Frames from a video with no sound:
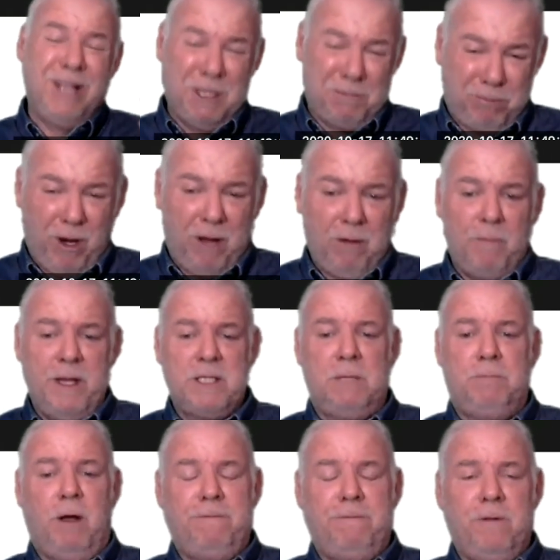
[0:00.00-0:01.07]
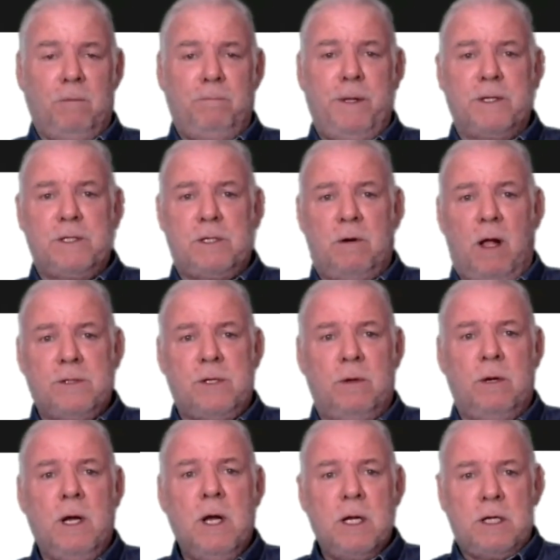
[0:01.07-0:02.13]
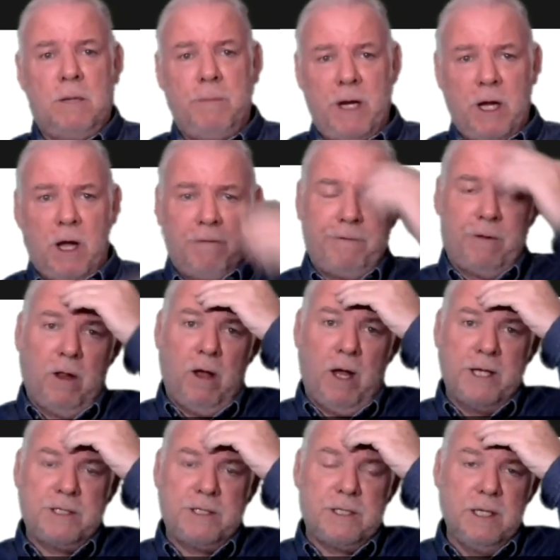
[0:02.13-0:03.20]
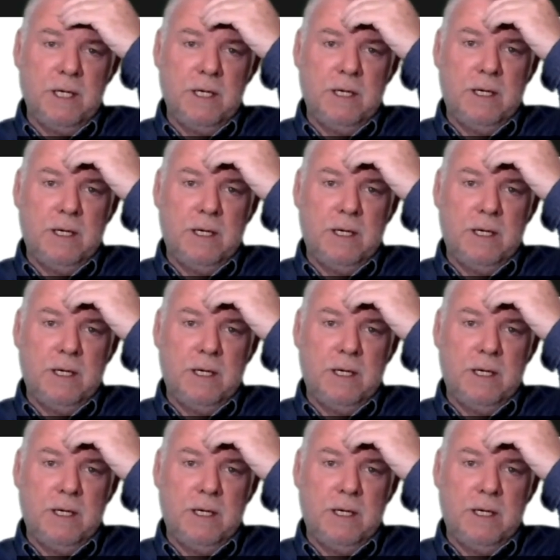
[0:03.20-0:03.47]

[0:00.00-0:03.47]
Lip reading: The problem is the Buffalo Bills are also coming off a loss.